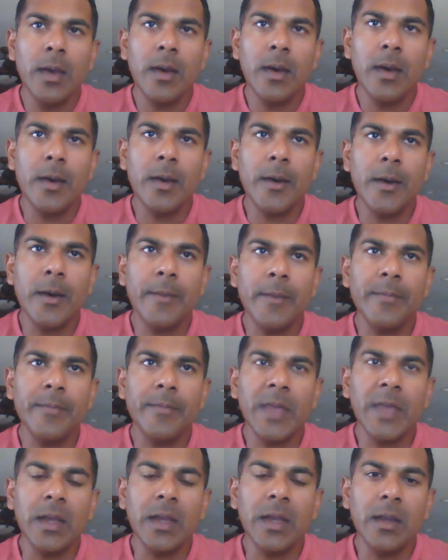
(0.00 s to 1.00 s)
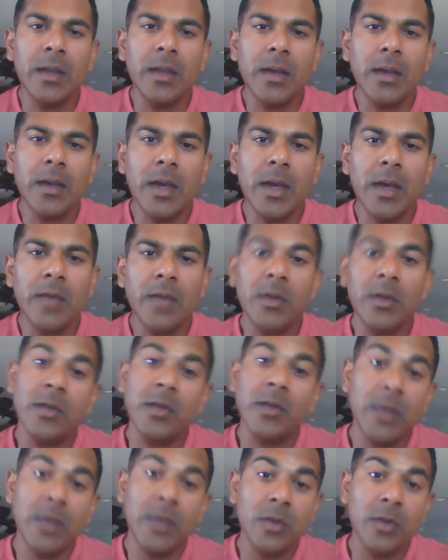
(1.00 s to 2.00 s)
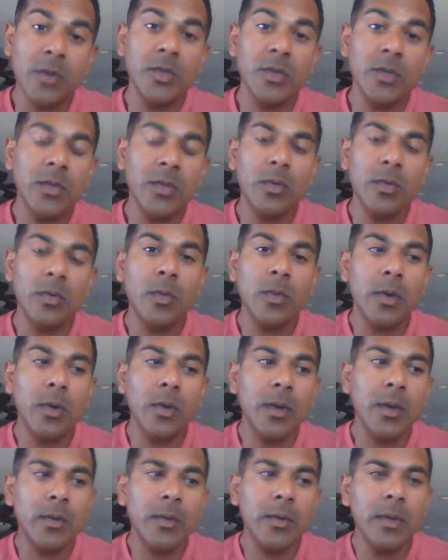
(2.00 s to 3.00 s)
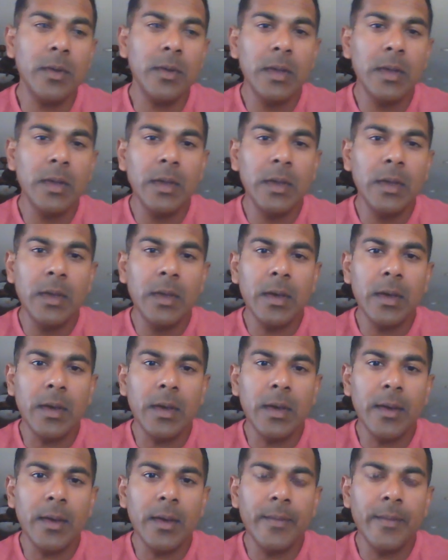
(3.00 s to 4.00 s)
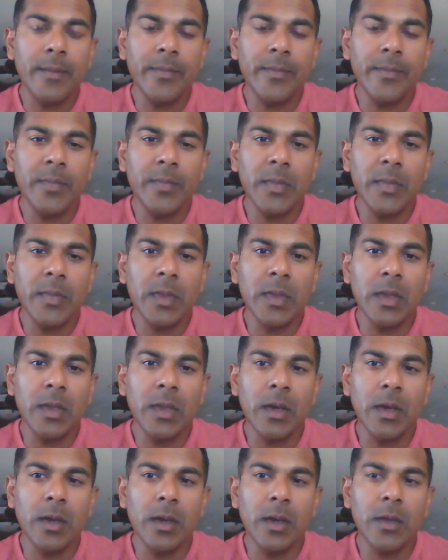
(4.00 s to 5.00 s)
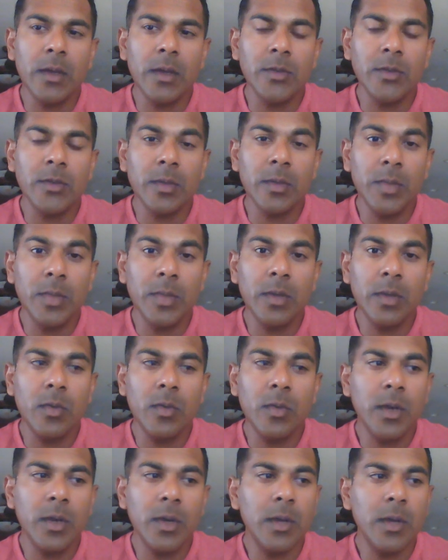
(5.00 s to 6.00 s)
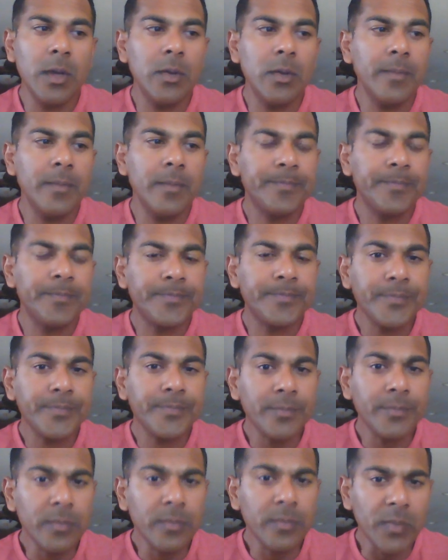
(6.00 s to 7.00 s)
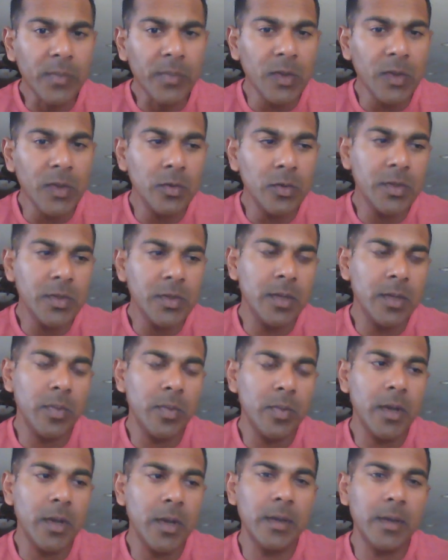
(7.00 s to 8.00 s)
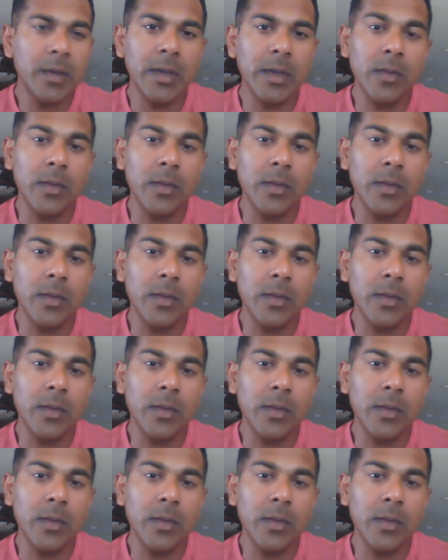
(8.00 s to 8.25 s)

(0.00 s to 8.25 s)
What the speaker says: I did have enough energy through the workout to complete the workout using the product.